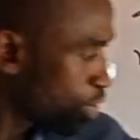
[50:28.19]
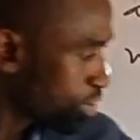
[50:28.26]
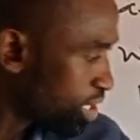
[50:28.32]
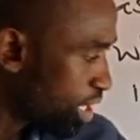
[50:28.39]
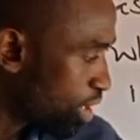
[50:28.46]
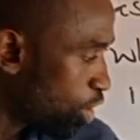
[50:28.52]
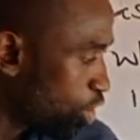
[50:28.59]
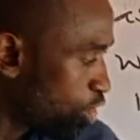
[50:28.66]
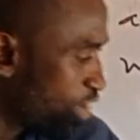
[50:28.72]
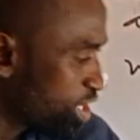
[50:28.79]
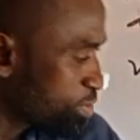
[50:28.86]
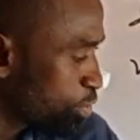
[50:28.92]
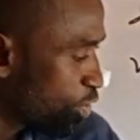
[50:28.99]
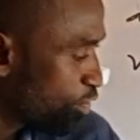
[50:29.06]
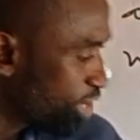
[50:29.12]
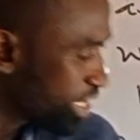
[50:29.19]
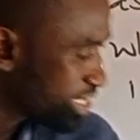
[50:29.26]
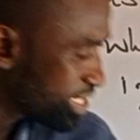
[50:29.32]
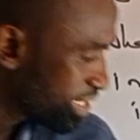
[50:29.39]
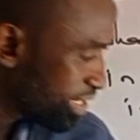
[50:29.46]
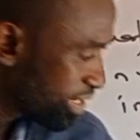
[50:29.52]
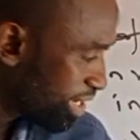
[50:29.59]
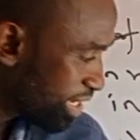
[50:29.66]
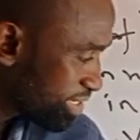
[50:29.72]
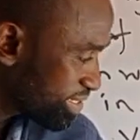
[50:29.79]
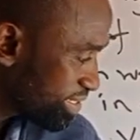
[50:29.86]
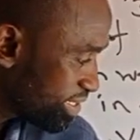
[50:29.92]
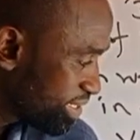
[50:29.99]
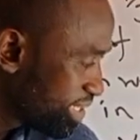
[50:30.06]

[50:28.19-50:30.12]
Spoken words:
water all over speed of light in glass